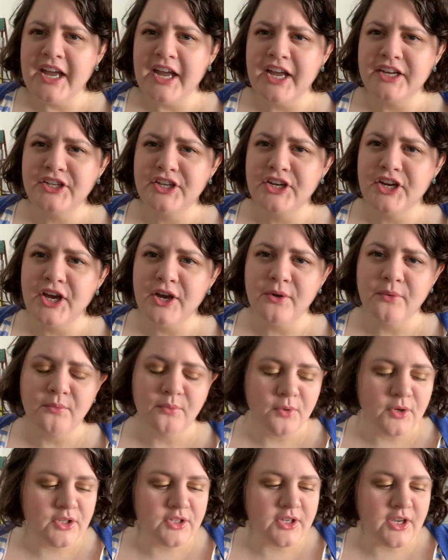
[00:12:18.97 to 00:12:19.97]
And you know,
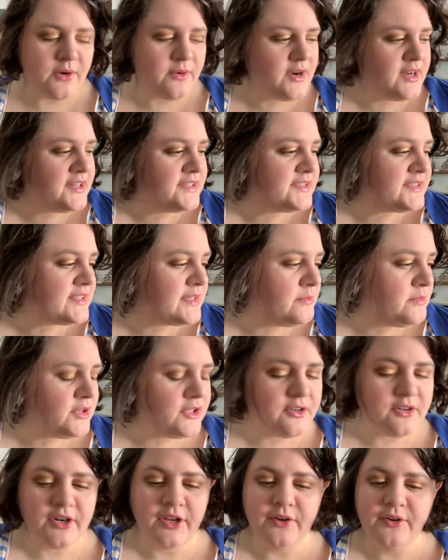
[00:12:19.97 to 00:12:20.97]
we'll go on a
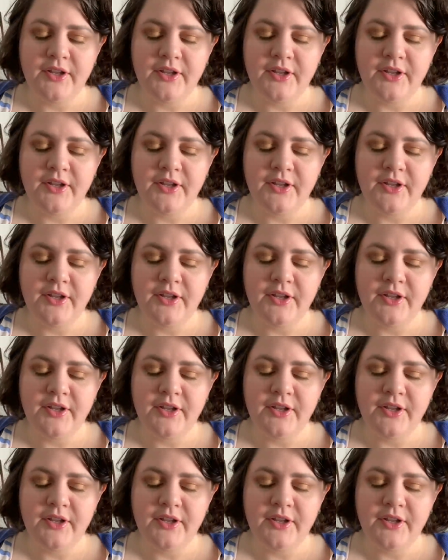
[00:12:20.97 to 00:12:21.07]
similar note